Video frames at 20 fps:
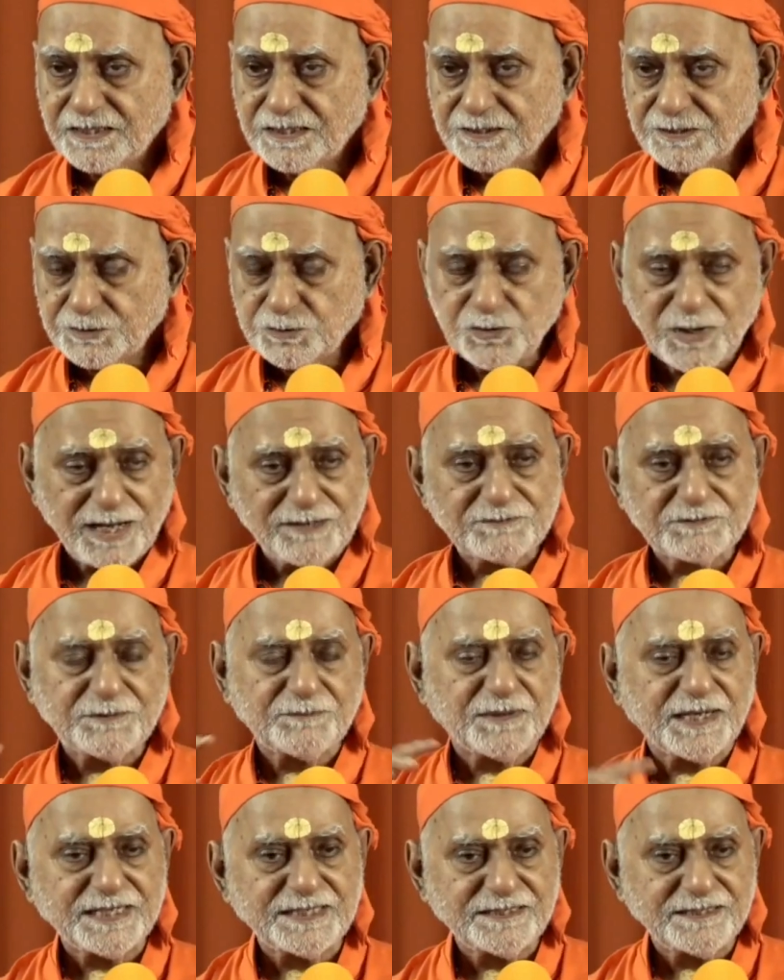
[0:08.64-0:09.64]
You have the
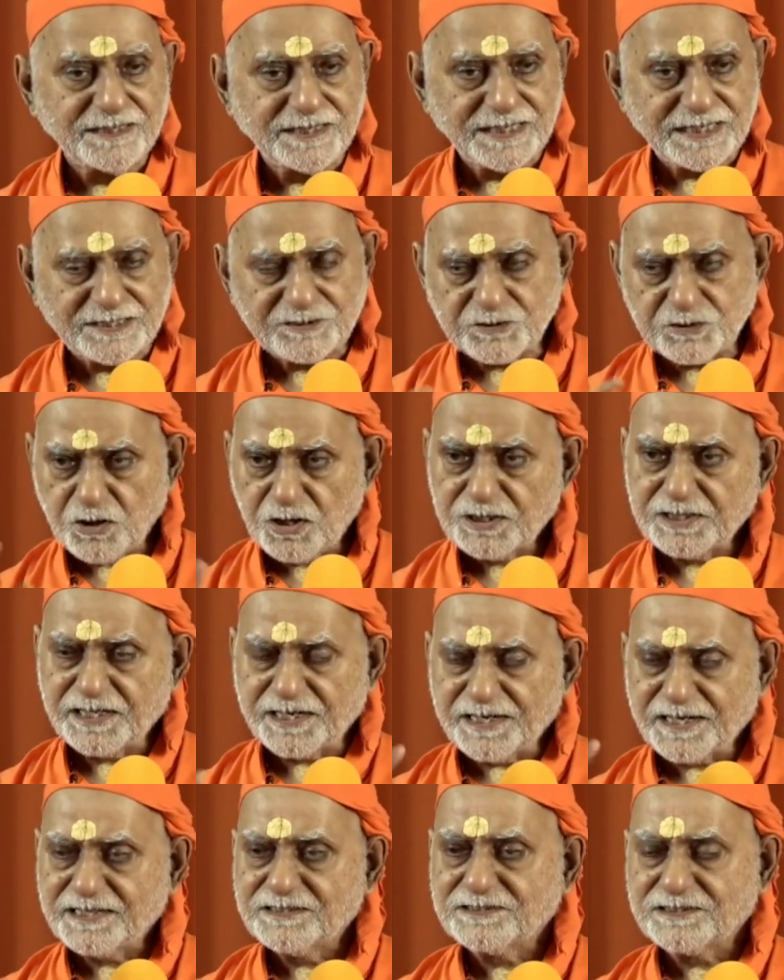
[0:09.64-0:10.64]
mind, a thought
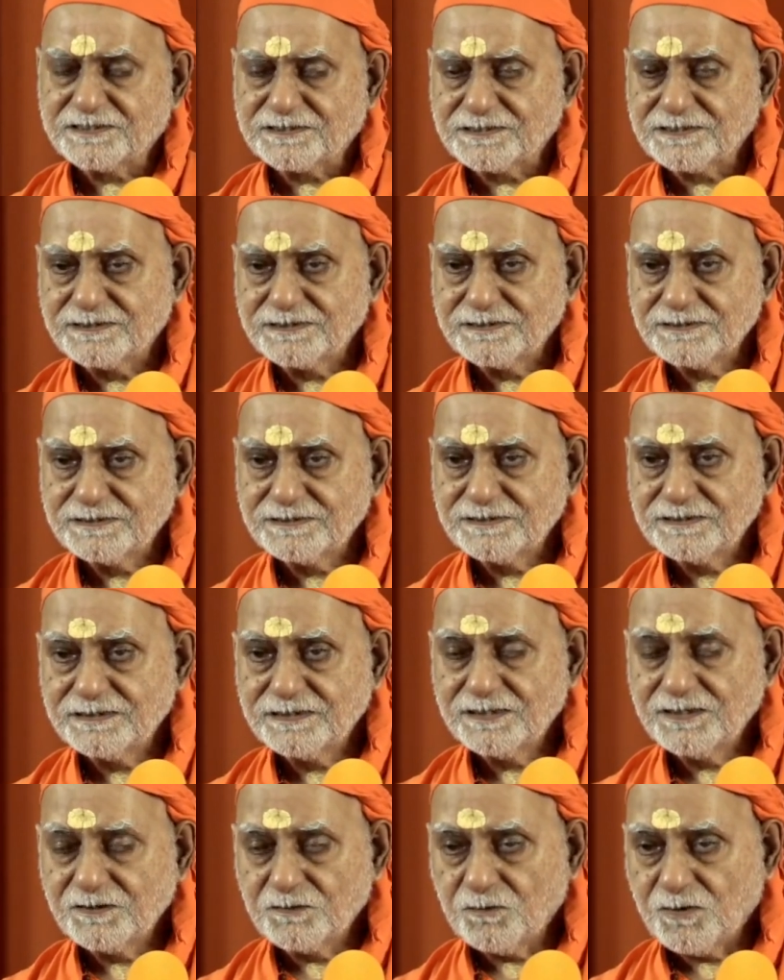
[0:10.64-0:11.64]
arises.
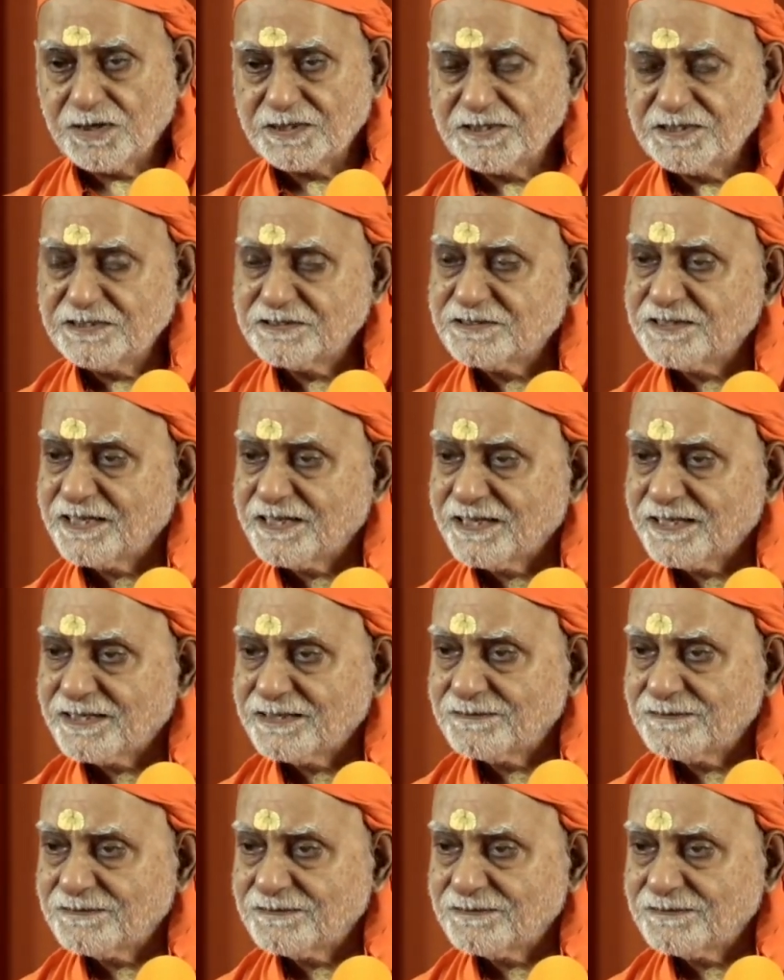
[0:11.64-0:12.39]
What is there?